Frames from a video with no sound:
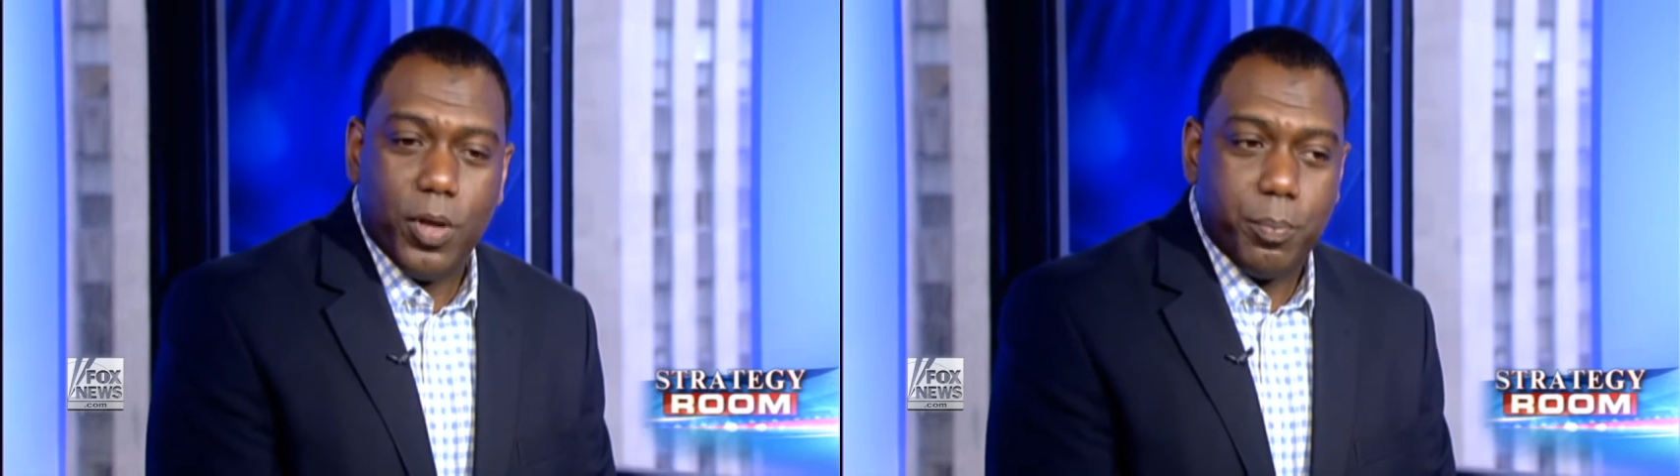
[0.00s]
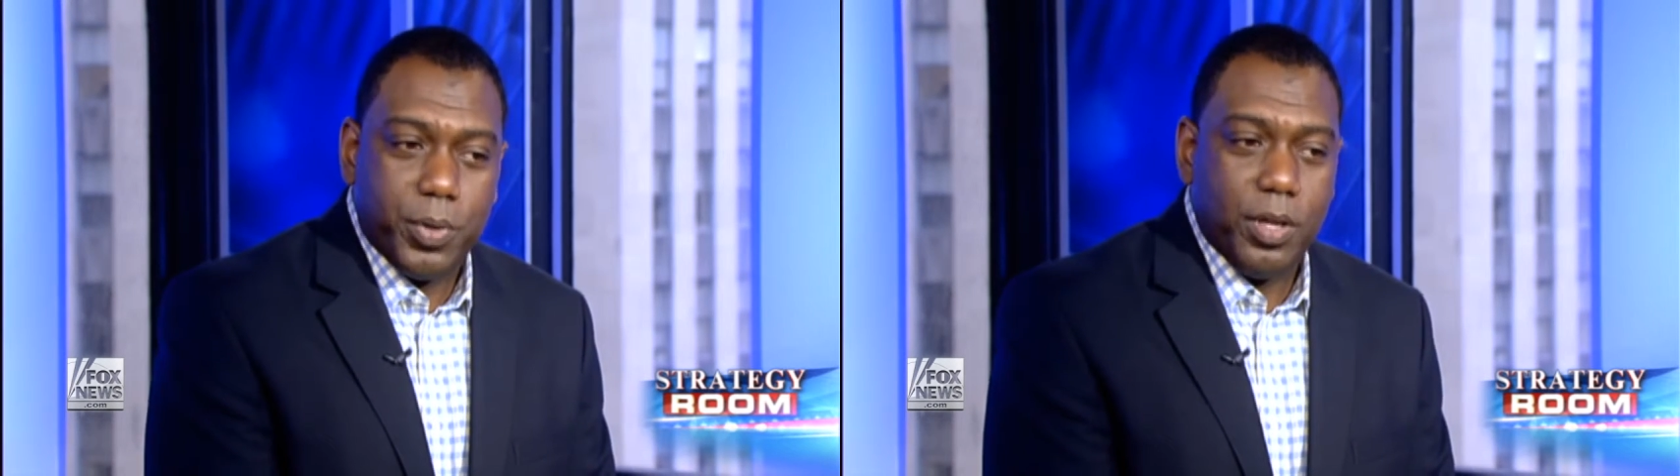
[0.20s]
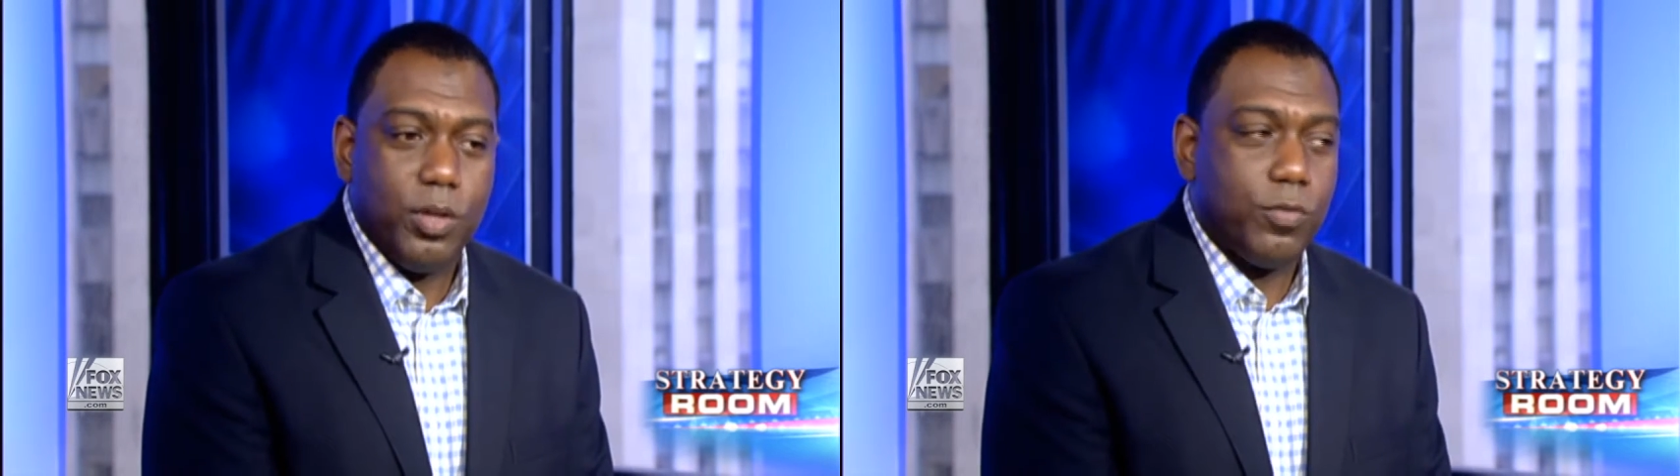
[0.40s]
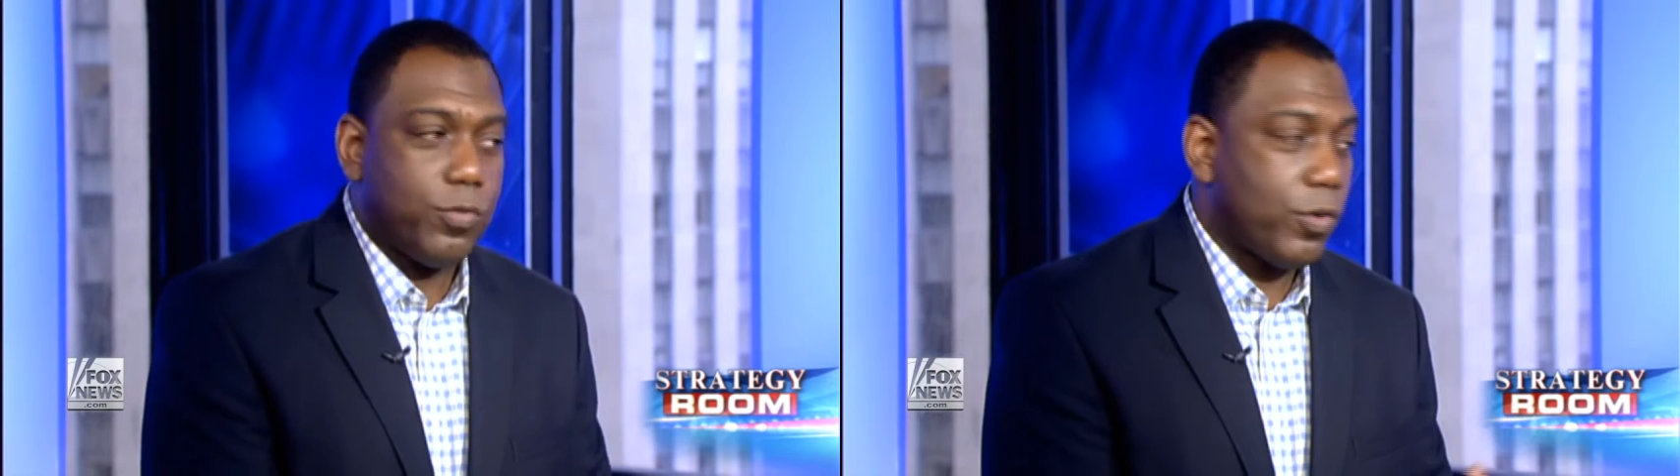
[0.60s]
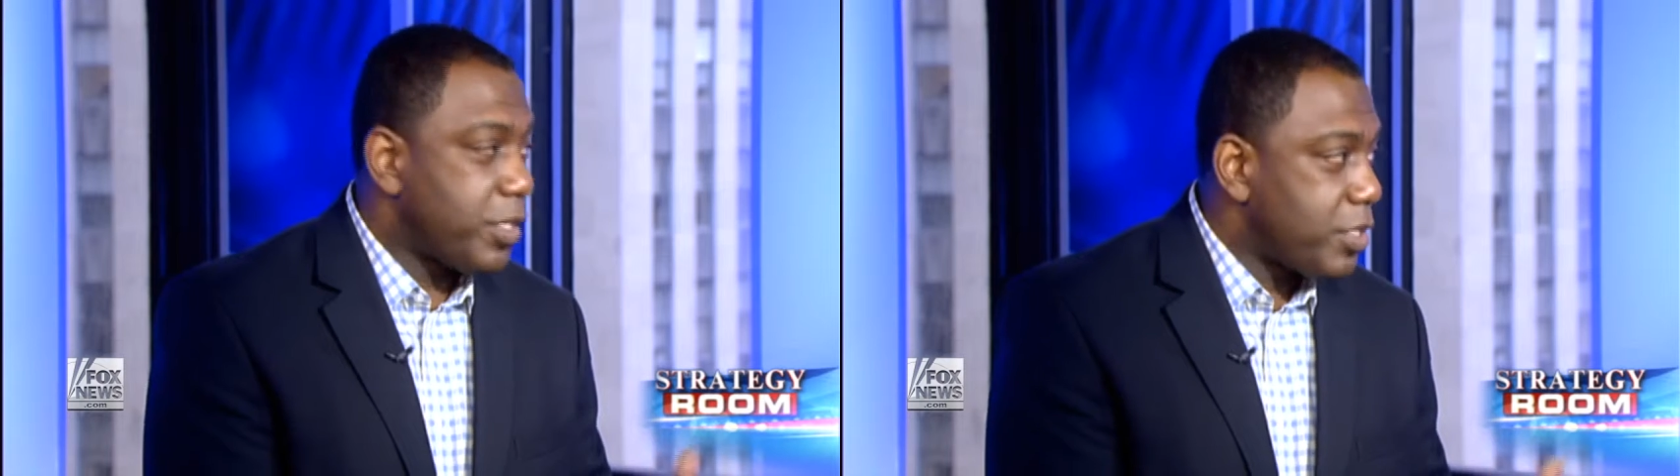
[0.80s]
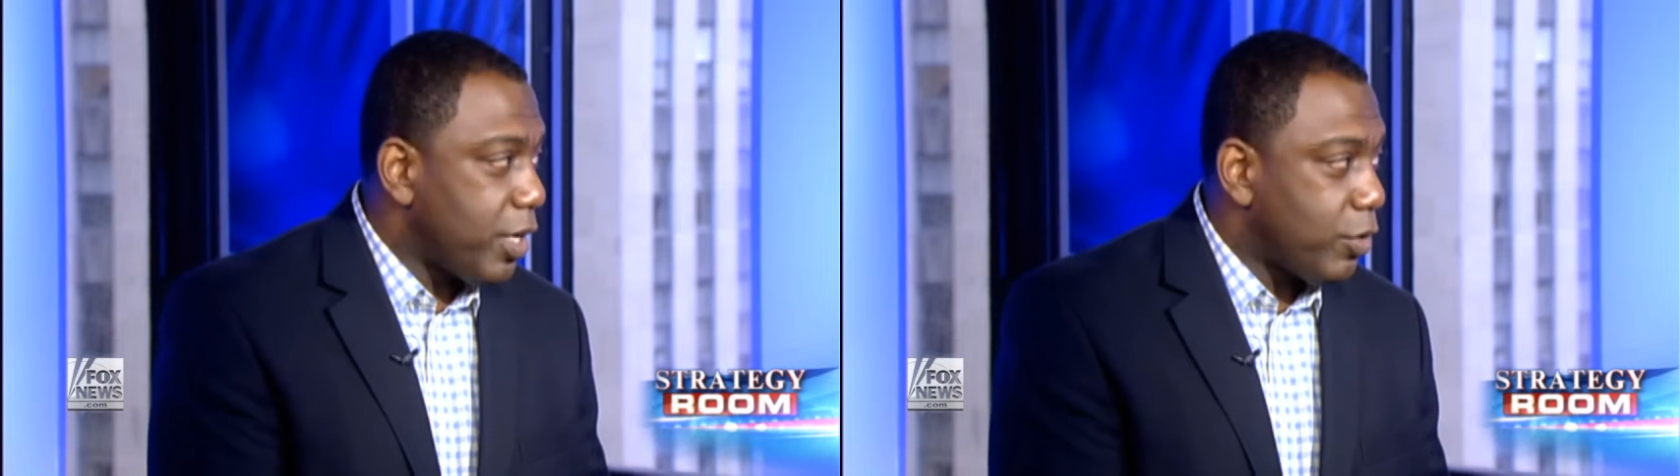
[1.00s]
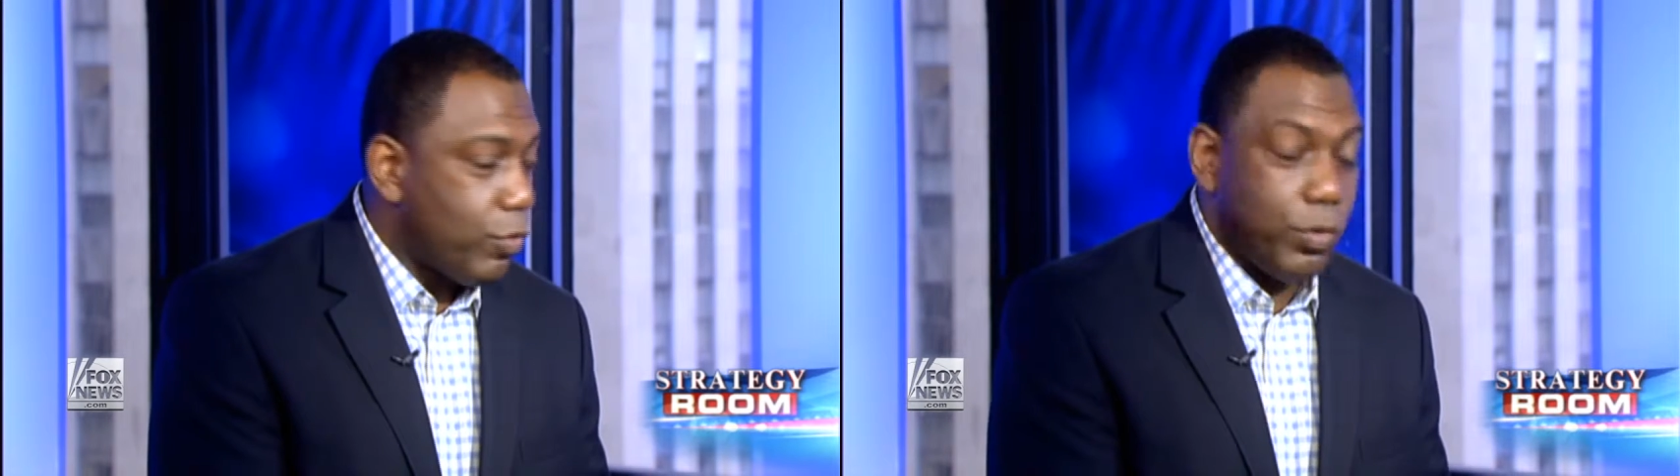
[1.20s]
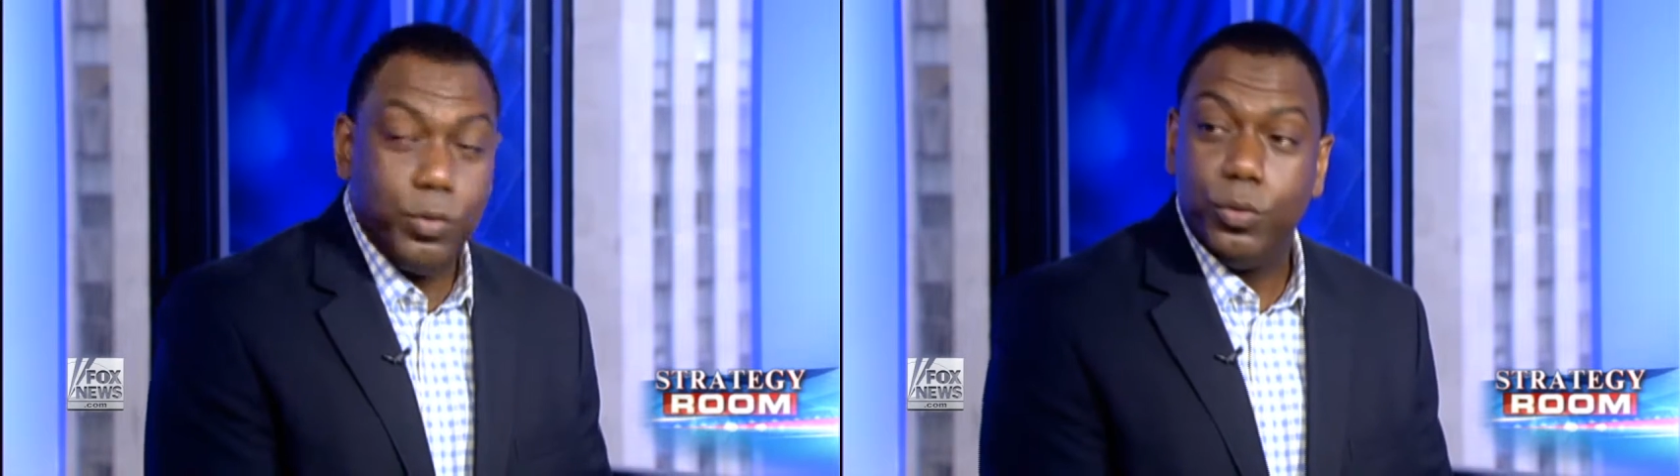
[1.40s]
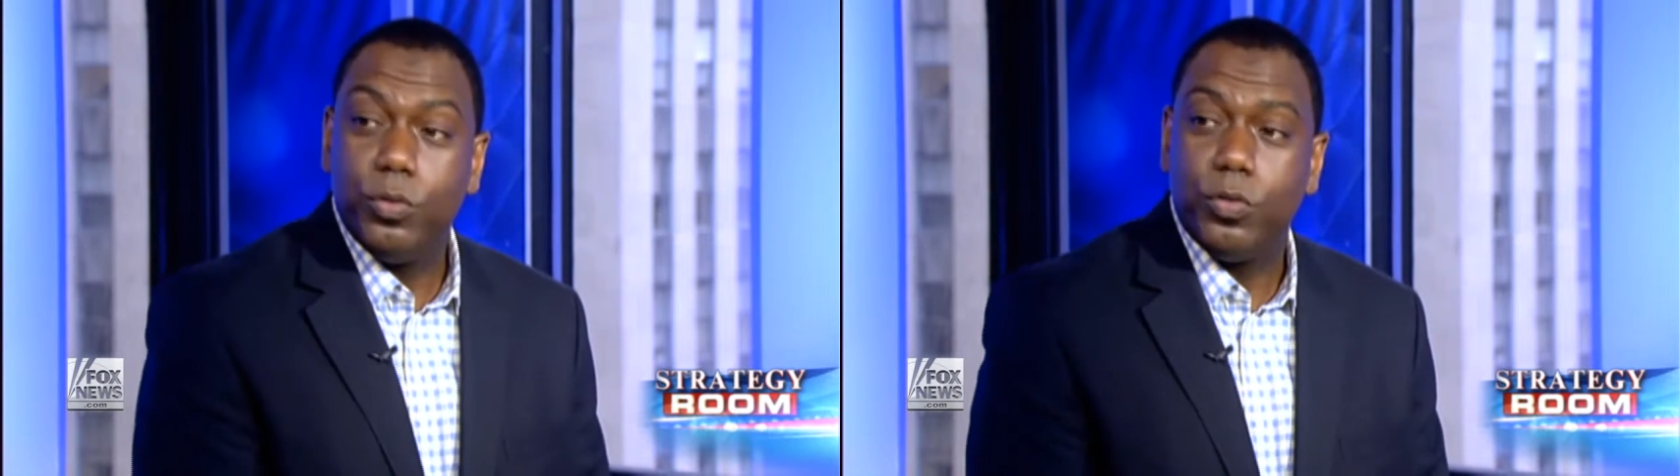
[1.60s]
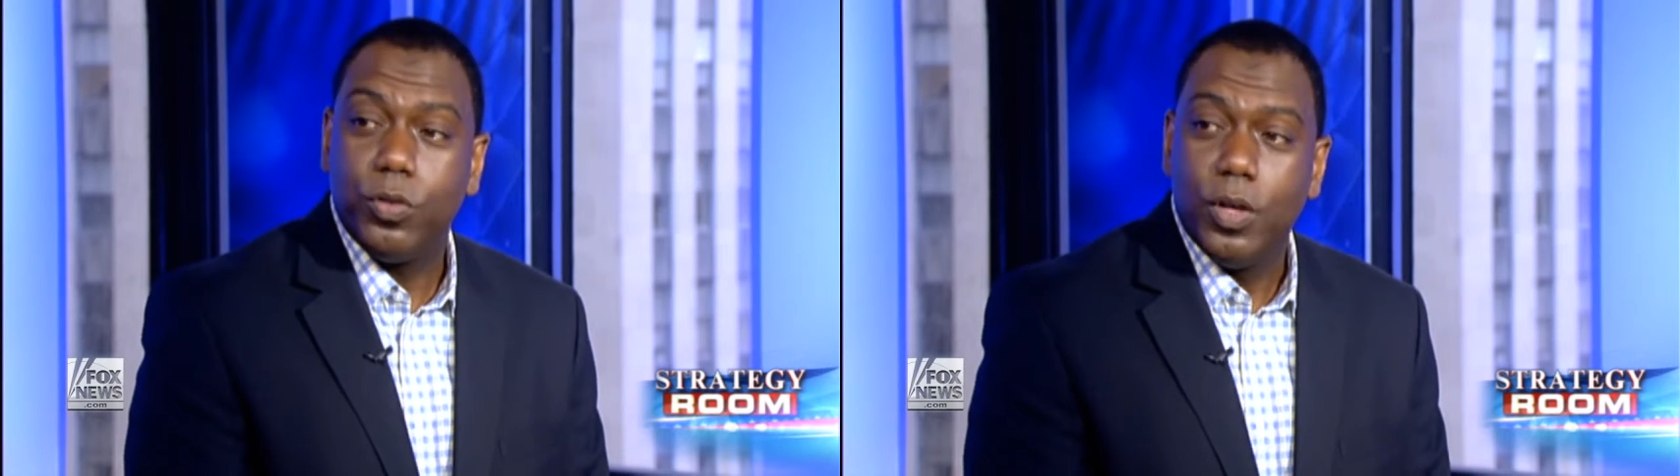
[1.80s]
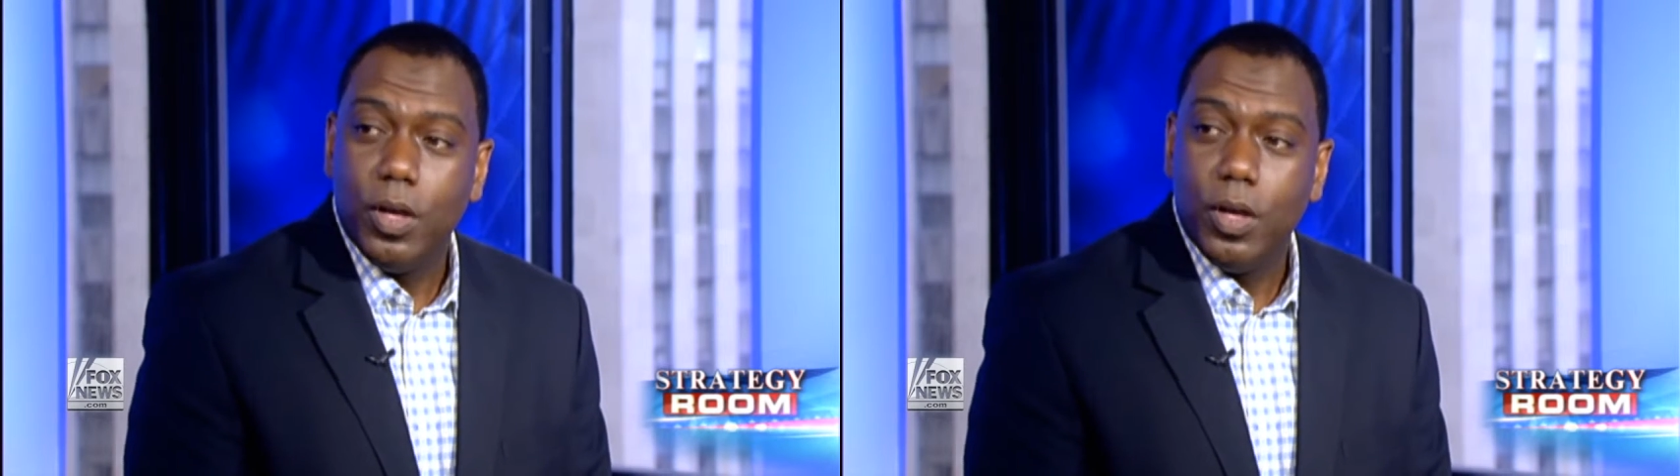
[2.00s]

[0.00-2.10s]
appeal for a Ted Cruz,